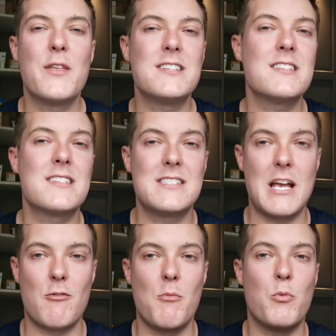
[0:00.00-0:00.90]
This is a
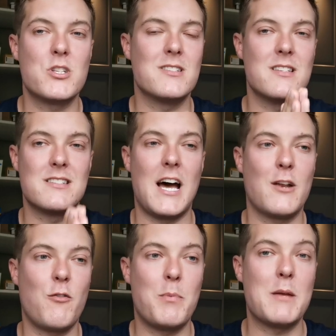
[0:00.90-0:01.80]
serum which is
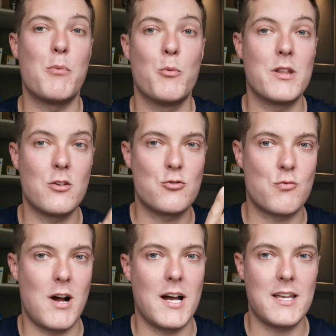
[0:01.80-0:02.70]
designed for people with
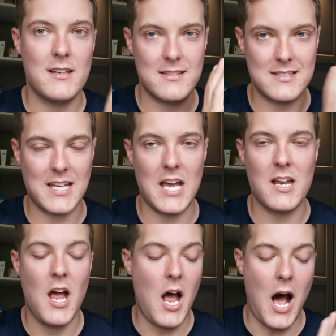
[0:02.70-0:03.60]
dry
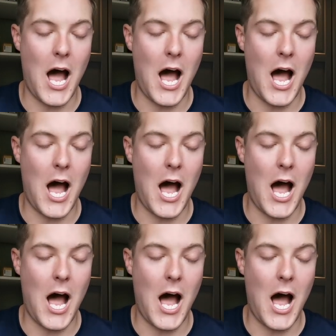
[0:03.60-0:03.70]
skin.